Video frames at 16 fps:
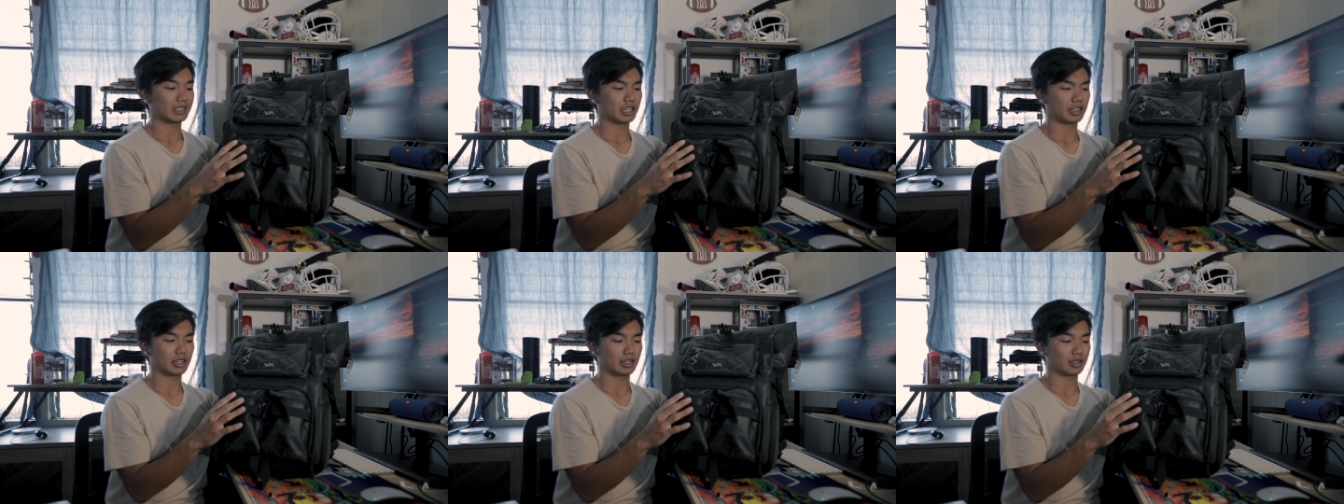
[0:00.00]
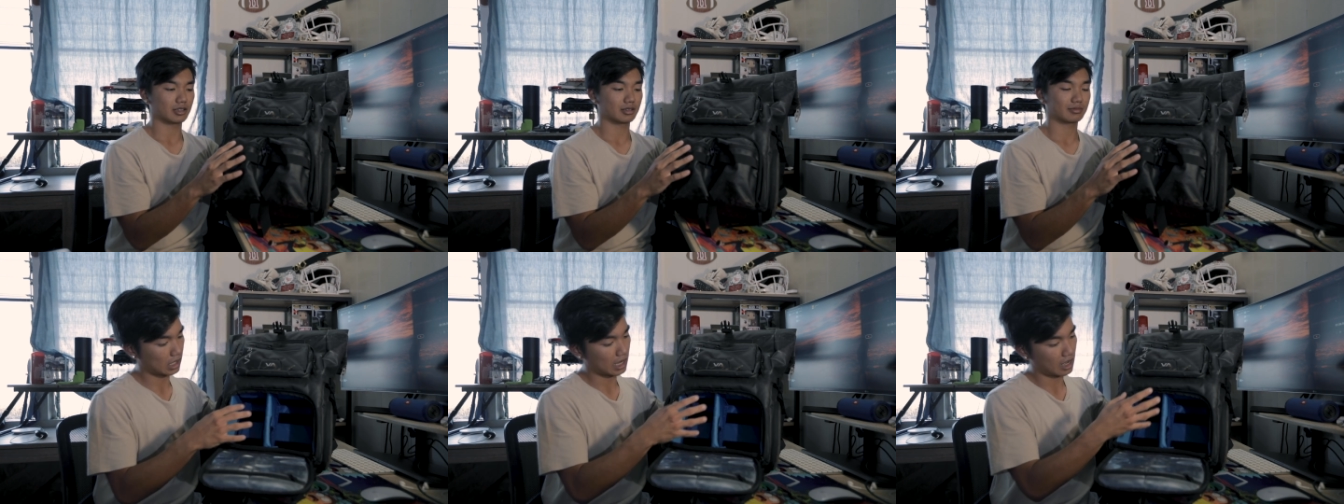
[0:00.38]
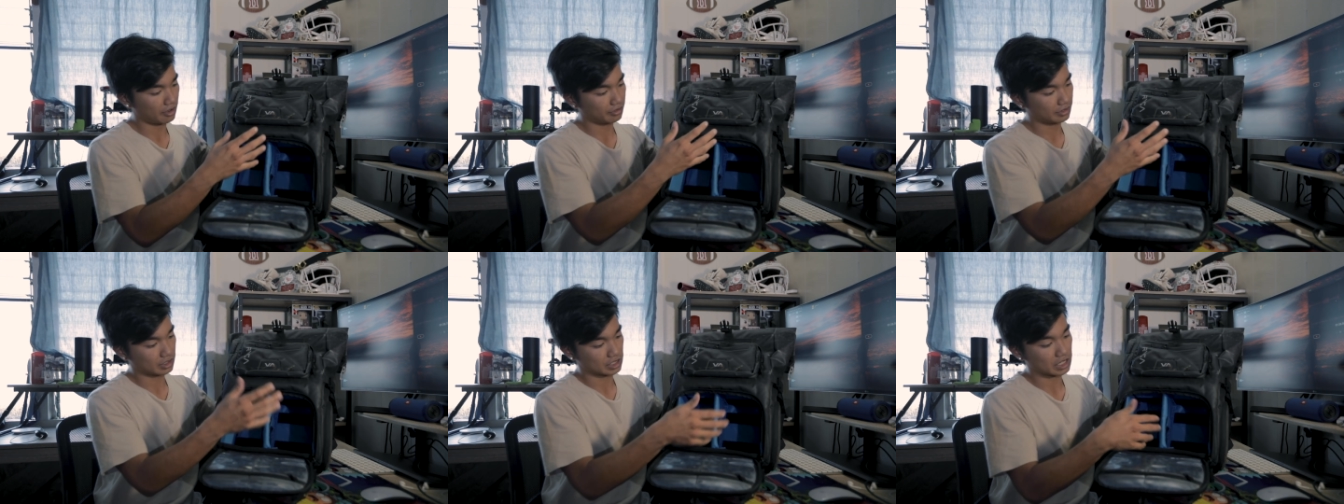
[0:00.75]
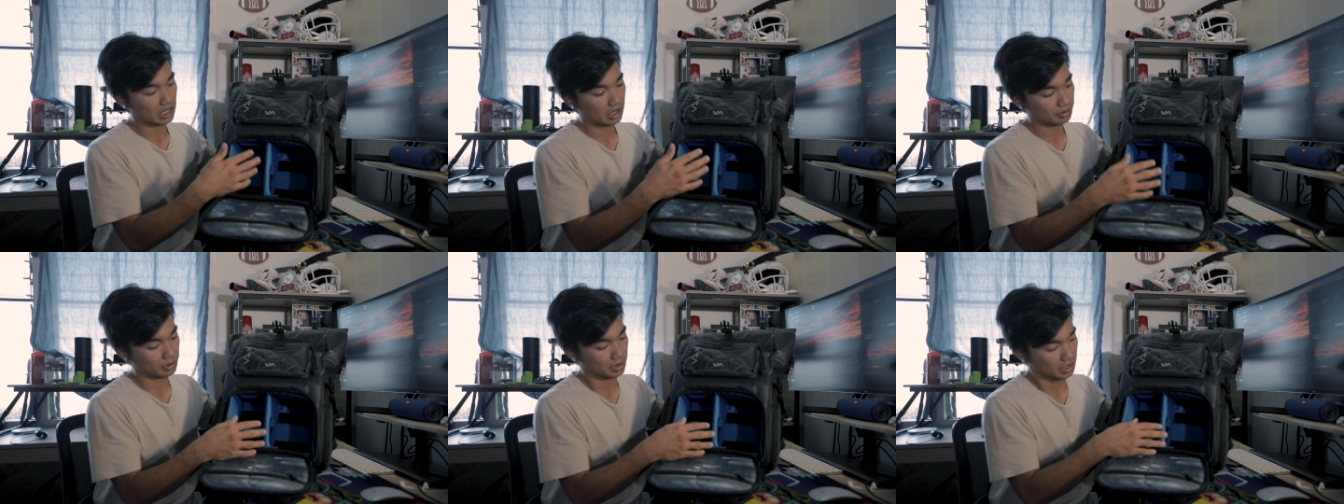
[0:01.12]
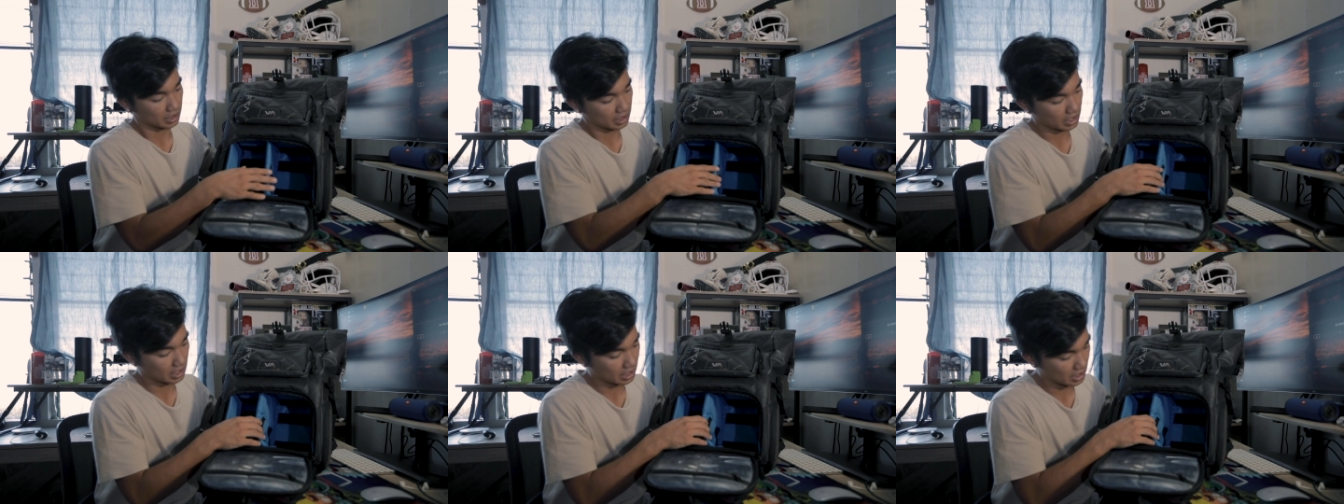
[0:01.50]
I think. I have it set up
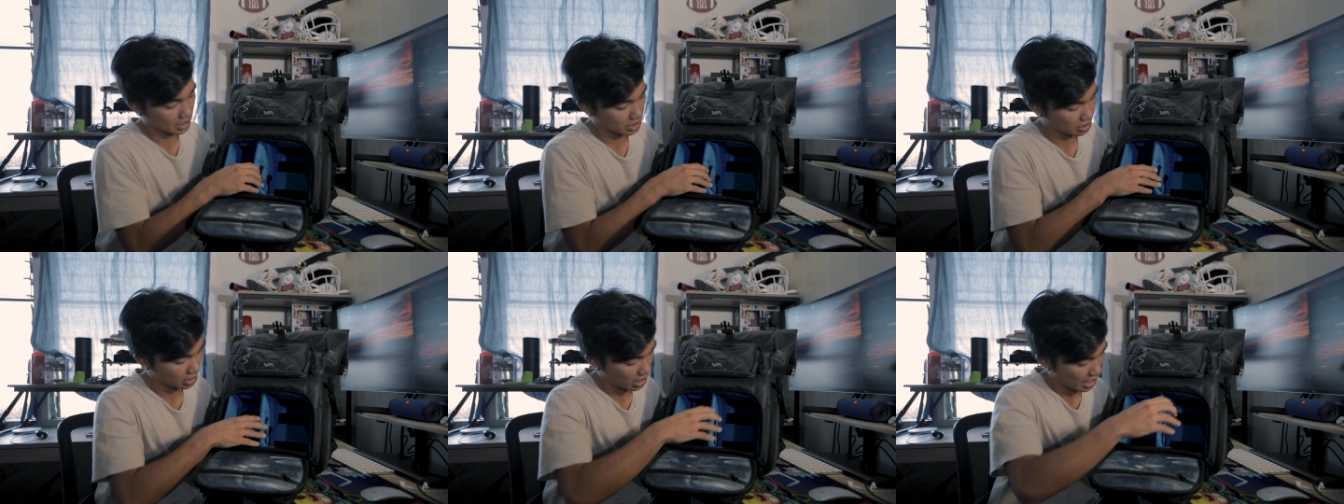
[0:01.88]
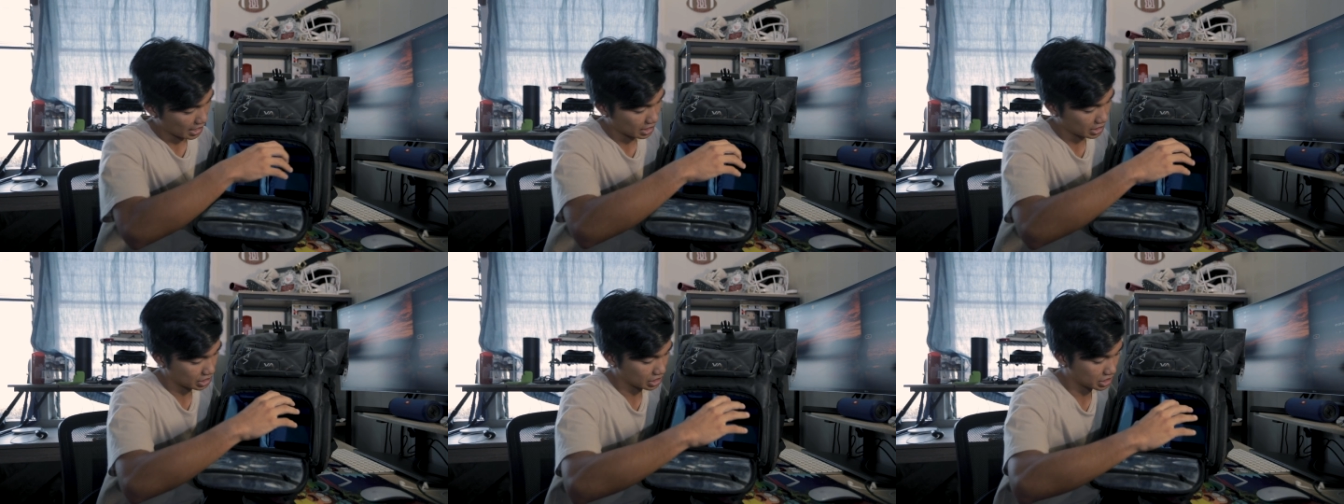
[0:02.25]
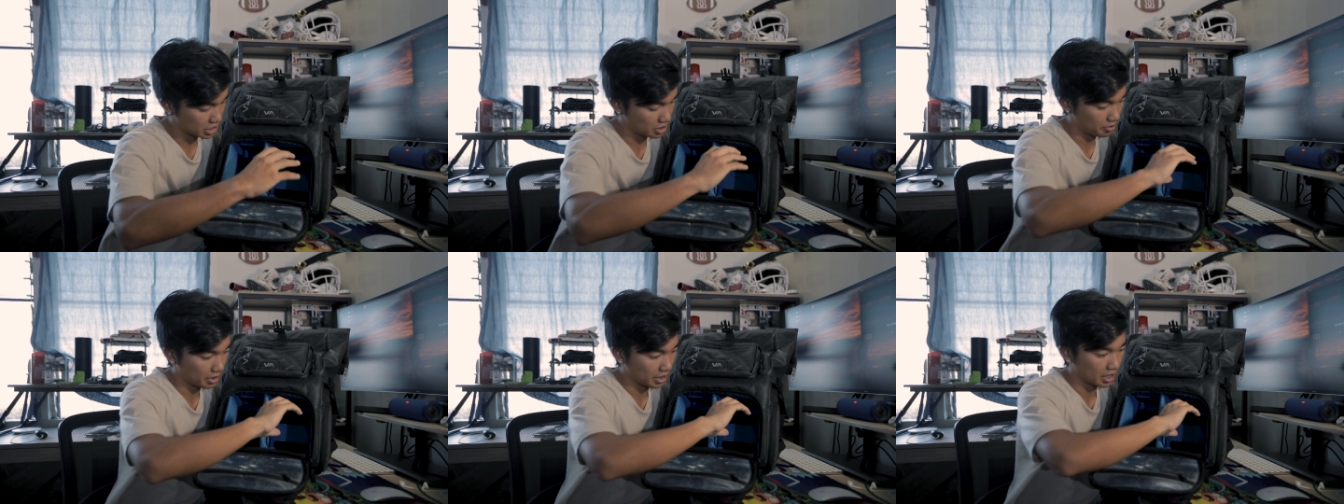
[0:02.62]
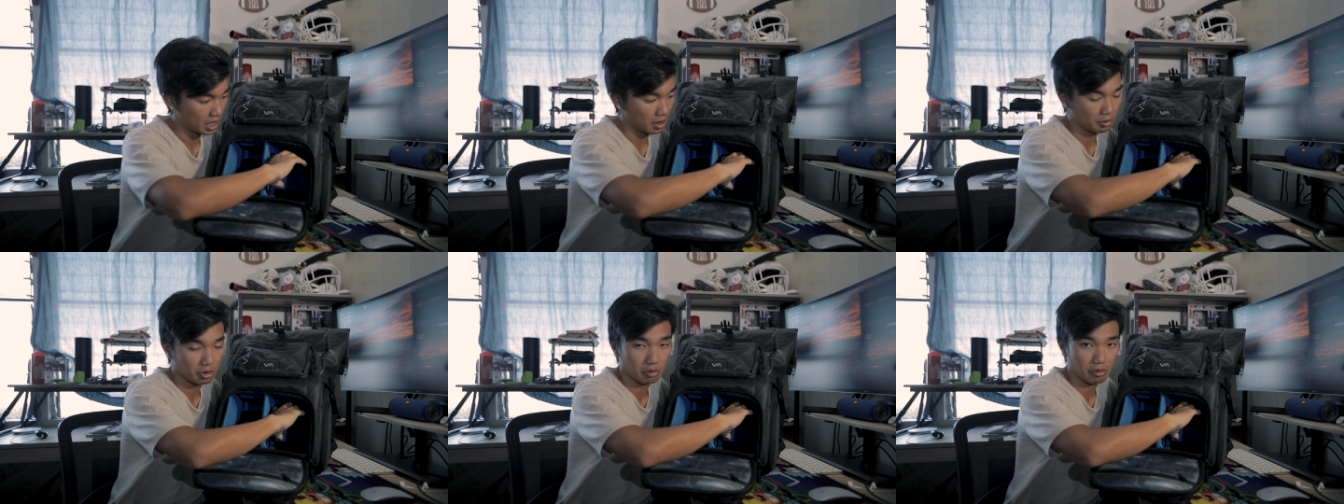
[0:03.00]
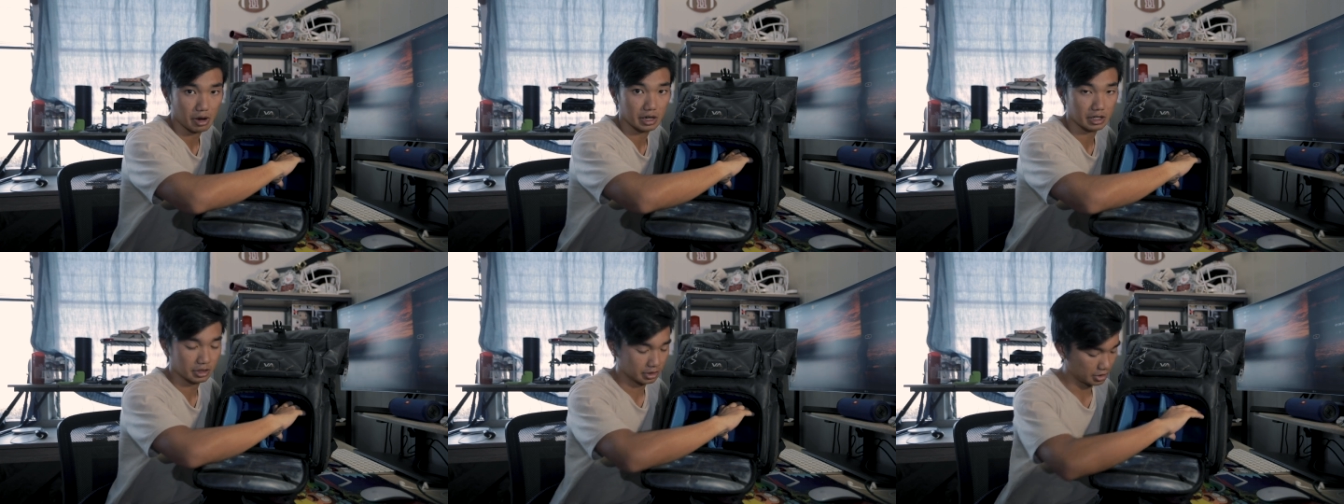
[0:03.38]
like this, so I can just slip my camera
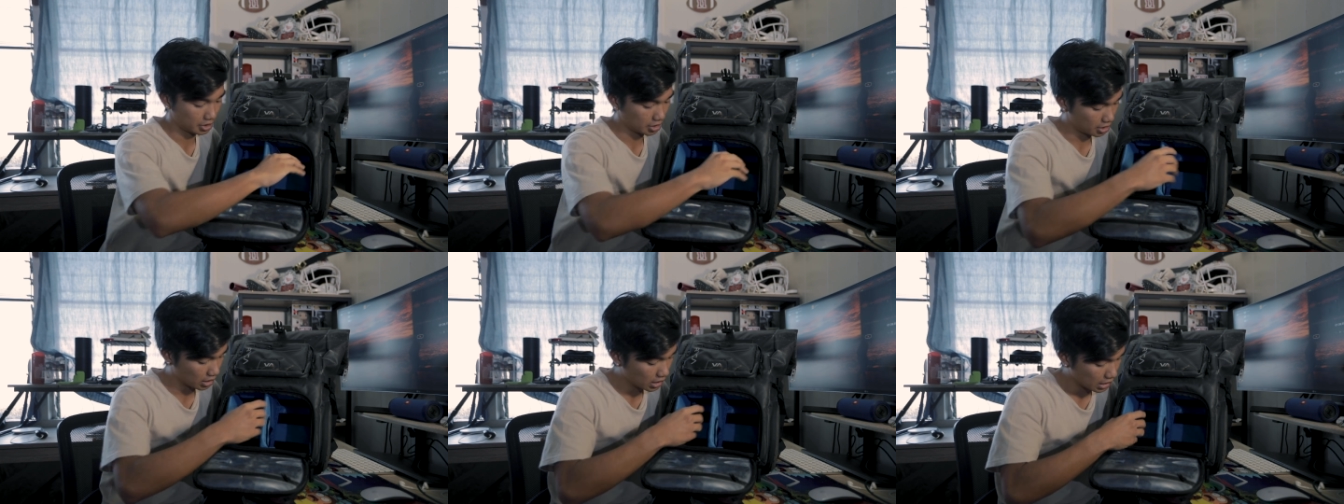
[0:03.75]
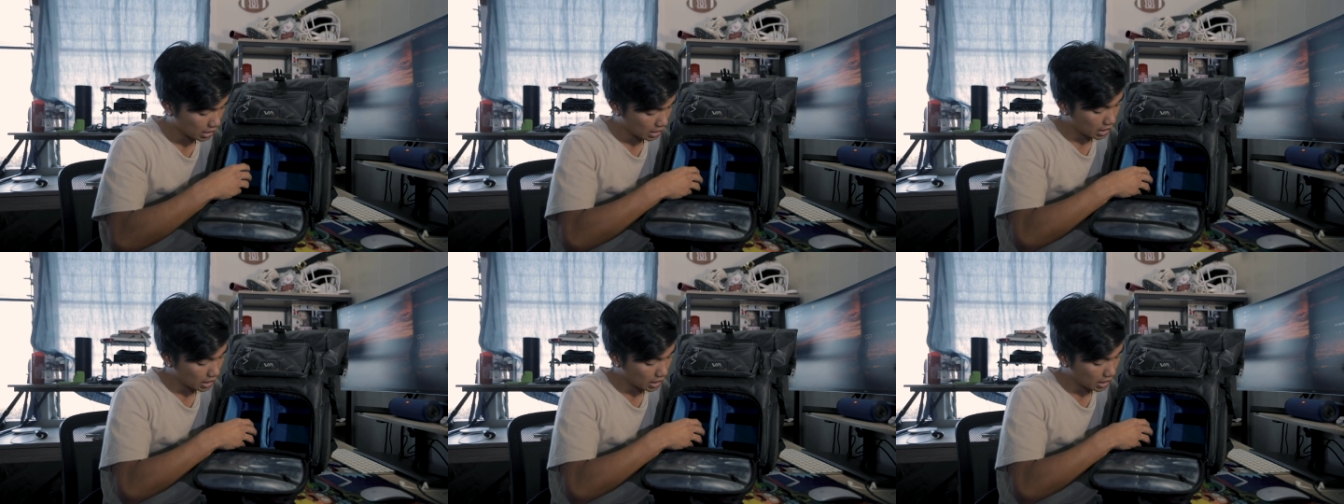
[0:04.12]
right in here,